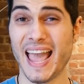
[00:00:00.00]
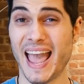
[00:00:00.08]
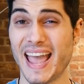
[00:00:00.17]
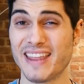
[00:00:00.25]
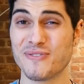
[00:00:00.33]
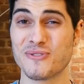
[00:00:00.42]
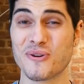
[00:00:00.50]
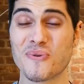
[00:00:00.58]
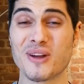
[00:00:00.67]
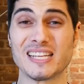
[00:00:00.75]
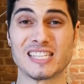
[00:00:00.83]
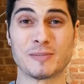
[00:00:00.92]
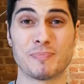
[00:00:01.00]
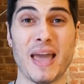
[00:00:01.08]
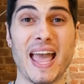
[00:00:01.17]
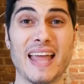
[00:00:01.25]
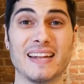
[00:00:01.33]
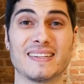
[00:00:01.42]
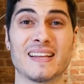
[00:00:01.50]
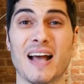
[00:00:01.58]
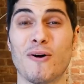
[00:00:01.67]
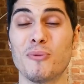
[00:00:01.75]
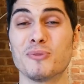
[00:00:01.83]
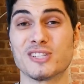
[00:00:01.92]
and you don't want to spend
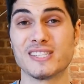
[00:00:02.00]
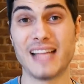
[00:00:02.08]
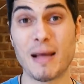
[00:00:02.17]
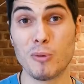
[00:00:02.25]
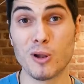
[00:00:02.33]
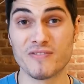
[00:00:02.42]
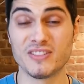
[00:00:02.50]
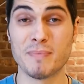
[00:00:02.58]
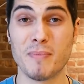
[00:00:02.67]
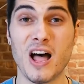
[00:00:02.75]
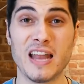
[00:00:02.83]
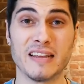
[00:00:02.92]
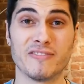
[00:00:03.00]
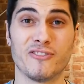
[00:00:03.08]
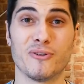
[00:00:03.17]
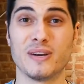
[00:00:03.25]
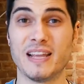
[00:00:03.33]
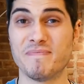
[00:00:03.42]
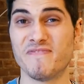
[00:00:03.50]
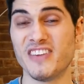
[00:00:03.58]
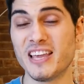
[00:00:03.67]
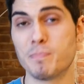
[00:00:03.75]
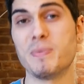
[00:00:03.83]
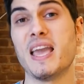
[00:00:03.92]
almost double up the money for the
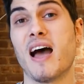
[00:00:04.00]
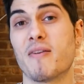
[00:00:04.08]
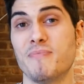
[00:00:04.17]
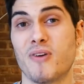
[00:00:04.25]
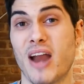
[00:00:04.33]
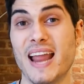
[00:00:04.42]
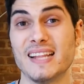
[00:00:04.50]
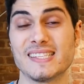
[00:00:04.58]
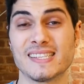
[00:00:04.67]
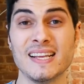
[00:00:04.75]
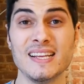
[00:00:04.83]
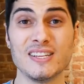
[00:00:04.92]
big V R brands.